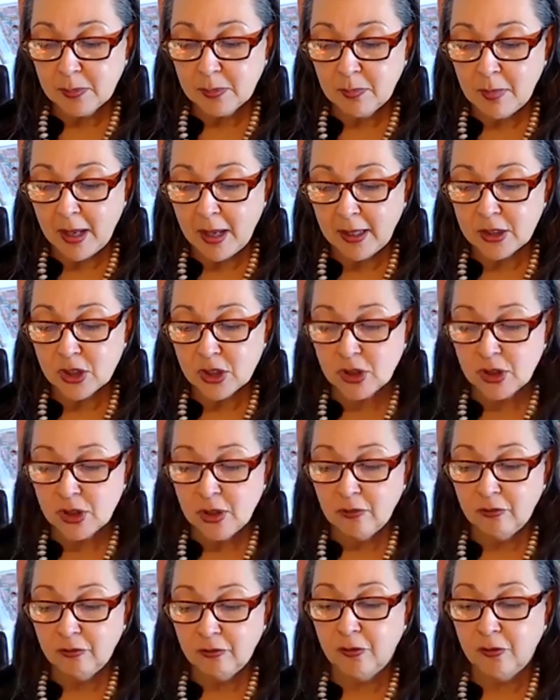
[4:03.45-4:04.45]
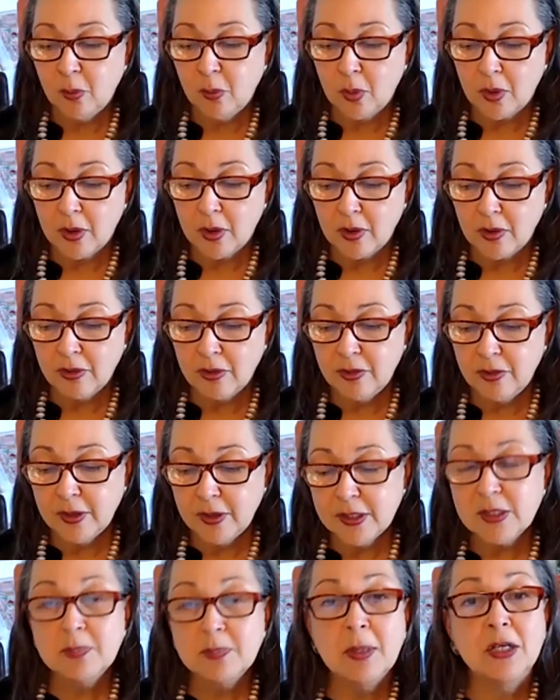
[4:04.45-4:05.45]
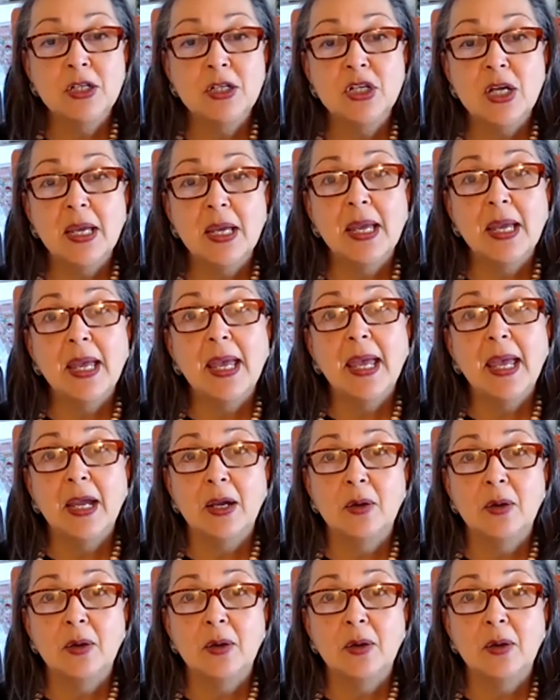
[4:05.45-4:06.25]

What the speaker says: this much for this much